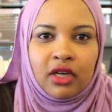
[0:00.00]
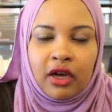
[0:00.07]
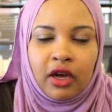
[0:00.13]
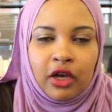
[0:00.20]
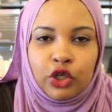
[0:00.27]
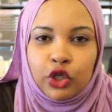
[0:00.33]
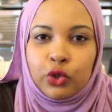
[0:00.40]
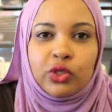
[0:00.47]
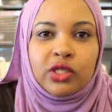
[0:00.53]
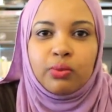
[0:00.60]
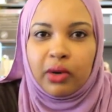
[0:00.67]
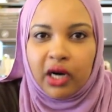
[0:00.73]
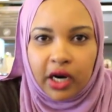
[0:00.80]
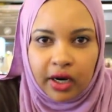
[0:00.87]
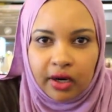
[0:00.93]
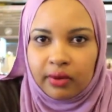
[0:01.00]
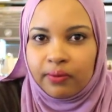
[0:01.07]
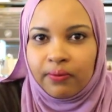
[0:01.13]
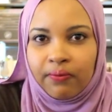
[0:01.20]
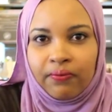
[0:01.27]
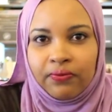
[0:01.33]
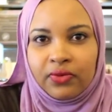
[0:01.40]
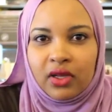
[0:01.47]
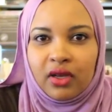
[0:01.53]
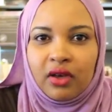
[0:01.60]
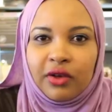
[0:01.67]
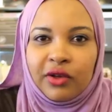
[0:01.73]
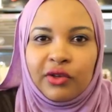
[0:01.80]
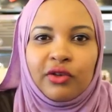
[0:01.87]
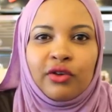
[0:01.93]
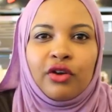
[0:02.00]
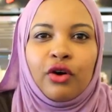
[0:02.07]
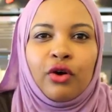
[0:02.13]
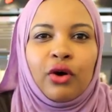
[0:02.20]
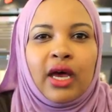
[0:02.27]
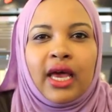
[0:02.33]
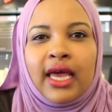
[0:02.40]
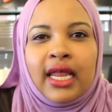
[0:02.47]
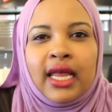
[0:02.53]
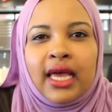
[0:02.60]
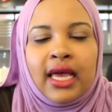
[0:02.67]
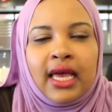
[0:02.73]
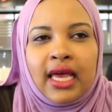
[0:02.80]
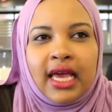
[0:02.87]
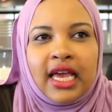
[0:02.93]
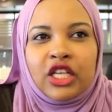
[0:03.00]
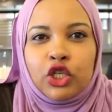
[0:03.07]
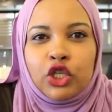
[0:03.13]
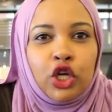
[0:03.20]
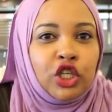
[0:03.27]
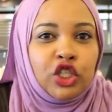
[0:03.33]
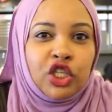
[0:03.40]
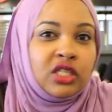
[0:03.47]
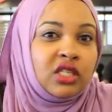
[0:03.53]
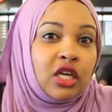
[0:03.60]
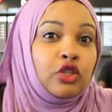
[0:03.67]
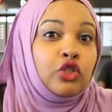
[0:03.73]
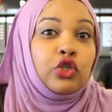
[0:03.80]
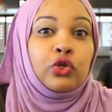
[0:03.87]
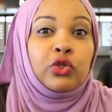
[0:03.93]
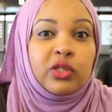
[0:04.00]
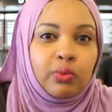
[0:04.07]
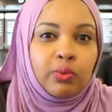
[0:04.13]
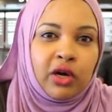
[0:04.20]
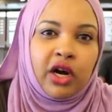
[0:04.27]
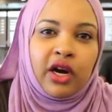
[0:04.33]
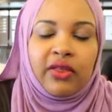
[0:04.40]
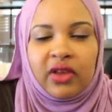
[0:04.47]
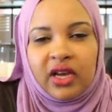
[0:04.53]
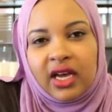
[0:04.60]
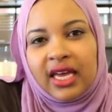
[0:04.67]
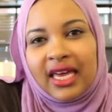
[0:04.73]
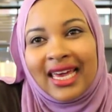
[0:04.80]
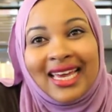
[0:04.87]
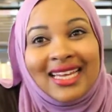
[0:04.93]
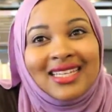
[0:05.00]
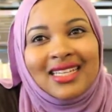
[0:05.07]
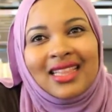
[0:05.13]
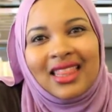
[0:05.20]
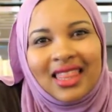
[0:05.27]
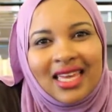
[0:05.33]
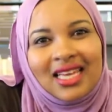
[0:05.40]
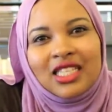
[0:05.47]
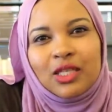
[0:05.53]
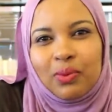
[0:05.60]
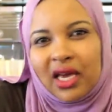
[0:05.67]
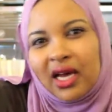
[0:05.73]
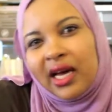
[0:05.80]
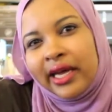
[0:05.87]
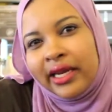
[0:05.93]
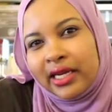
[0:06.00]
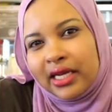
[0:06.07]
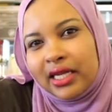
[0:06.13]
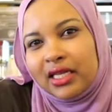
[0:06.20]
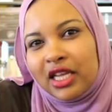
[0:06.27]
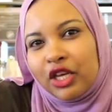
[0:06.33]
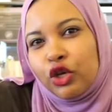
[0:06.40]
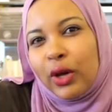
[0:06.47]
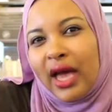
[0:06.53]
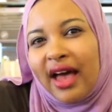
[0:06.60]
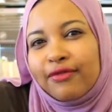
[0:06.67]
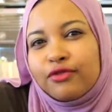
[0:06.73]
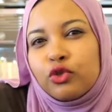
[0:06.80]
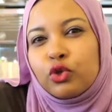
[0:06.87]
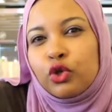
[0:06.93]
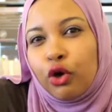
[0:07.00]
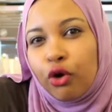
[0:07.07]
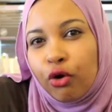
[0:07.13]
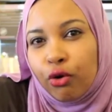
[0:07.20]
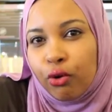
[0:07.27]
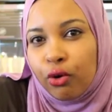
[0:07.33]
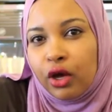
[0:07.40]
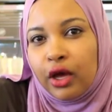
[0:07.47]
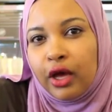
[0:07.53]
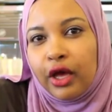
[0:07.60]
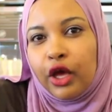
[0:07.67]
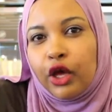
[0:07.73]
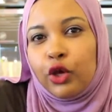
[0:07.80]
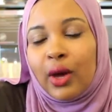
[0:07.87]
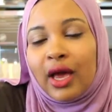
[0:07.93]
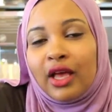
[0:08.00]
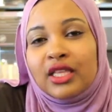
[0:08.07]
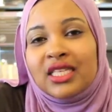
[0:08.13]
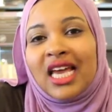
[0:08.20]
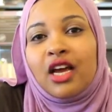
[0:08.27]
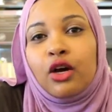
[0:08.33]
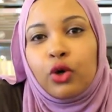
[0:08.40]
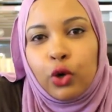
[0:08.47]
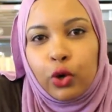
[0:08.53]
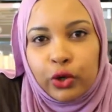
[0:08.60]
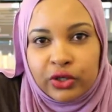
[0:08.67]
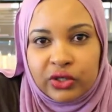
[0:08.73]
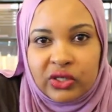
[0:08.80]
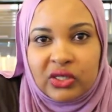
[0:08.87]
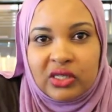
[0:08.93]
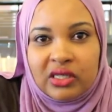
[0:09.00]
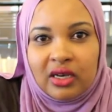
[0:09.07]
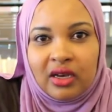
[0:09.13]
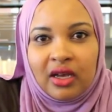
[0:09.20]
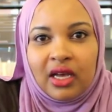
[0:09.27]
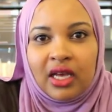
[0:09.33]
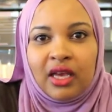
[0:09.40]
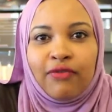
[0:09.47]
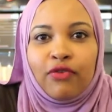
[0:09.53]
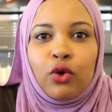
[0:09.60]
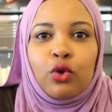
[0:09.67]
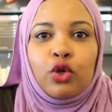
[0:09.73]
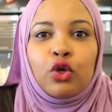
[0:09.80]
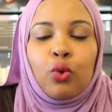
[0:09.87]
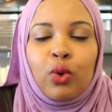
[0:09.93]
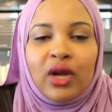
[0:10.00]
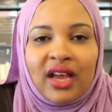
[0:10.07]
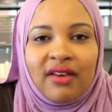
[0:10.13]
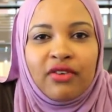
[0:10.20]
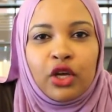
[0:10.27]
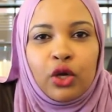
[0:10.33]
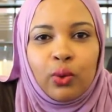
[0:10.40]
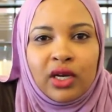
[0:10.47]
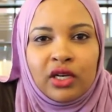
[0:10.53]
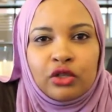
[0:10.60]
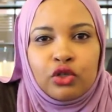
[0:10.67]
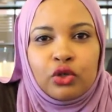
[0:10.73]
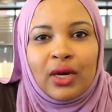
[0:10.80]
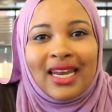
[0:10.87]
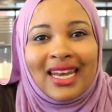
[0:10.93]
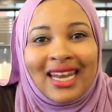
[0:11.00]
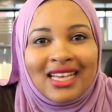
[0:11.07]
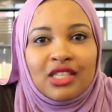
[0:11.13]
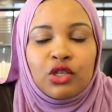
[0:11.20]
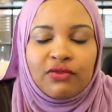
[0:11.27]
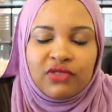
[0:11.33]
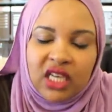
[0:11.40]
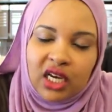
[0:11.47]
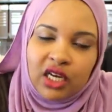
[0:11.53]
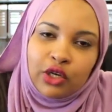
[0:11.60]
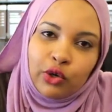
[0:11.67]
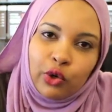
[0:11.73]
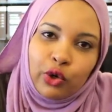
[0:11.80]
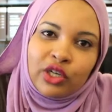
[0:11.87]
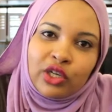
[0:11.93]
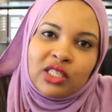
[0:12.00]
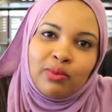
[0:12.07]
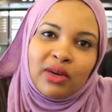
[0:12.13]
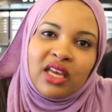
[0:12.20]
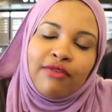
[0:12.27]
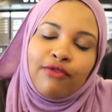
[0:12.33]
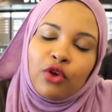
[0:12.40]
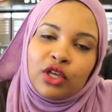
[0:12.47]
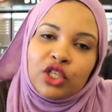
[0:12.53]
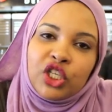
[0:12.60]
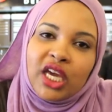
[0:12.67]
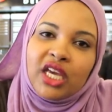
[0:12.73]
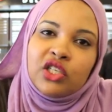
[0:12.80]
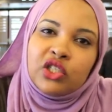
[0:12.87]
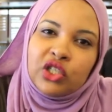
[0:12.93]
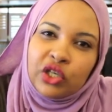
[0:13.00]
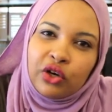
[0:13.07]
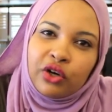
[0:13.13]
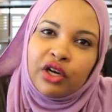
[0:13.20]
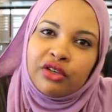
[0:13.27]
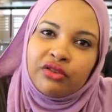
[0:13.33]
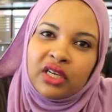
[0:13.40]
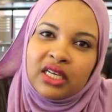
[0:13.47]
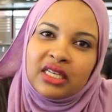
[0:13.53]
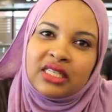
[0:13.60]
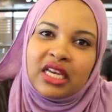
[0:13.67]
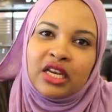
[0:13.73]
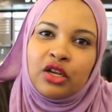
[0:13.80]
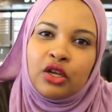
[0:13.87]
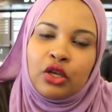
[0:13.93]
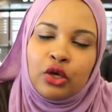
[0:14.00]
a juice bar. You know, and it's not just a juice bar. There are hidden things behind it that you have to know. You take a course. If you, whatever you want to do, unless you've taken a course, but if you're changing your careers and